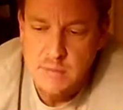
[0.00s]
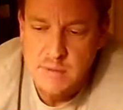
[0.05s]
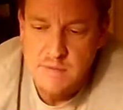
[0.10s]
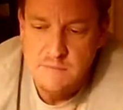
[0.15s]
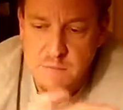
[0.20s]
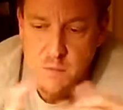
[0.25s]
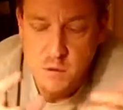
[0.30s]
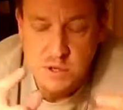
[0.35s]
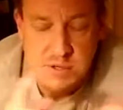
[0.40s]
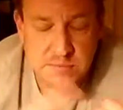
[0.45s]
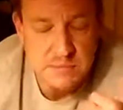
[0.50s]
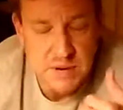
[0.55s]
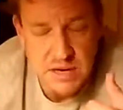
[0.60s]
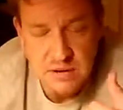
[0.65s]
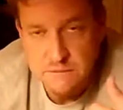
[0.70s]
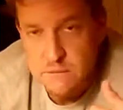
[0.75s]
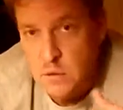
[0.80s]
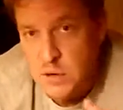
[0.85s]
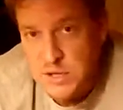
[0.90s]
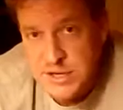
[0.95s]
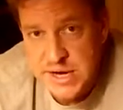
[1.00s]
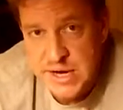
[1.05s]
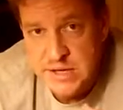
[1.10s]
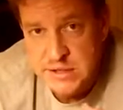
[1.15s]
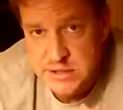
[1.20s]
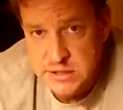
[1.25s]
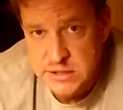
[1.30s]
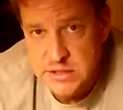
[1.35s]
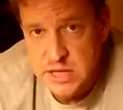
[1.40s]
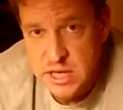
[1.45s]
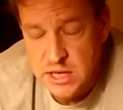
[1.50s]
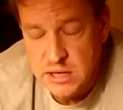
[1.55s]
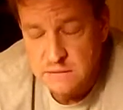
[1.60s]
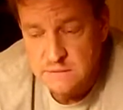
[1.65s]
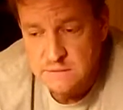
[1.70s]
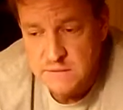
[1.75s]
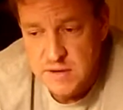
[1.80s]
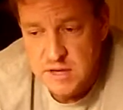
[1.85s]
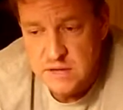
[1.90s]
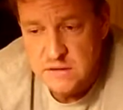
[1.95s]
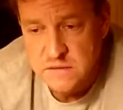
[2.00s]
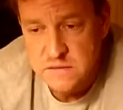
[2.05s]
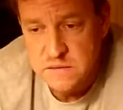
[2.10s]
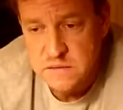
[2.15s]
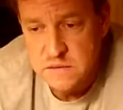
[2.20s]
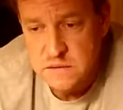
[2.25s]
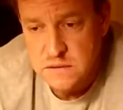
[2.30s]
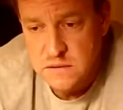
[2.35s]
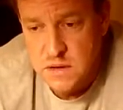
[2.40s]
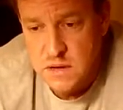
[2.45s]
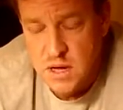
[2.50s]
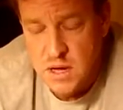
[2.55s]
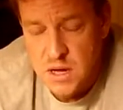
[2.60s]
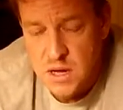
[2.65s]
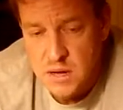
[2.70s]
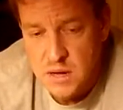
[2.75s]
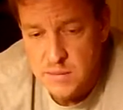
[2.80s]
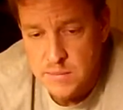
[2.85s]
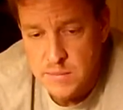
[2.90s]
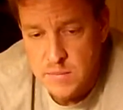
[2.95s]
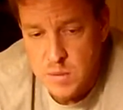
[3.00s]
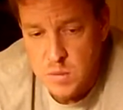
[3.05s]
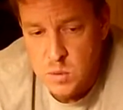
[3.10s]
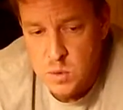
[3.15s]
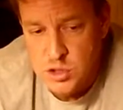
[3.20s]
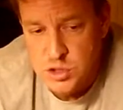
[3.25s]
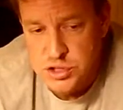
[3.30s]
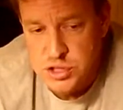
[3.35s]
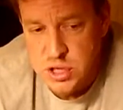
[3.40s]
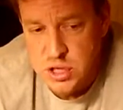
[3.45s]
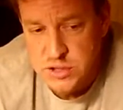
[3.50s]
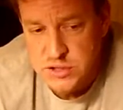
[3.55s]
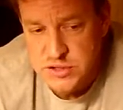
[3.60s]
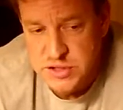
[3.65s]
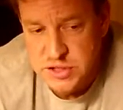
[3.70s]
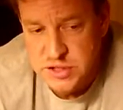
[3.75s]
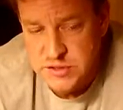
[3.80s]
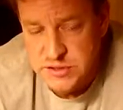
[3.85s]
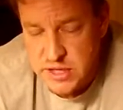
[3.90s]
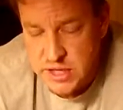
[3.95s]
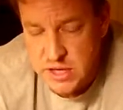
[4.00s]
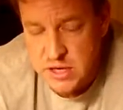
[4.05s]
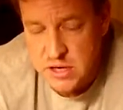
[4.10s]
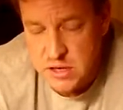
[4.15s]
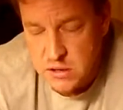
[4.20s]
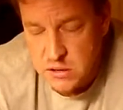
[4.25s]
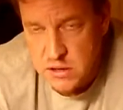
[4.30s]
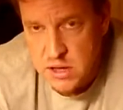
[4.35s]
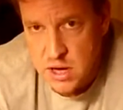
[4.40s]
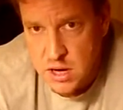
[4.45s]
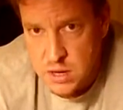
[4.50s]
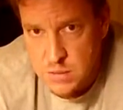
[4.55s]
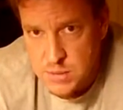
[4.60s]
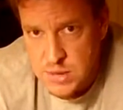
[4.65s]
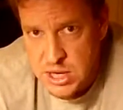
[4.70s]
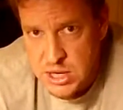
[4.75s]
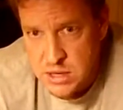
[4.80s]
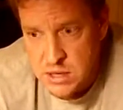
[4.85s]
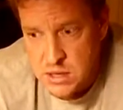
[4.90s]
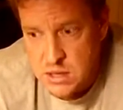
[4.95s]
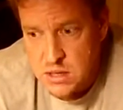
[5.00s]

My mini Vortex is getting fixed. ImmersionRC is taking good care of me.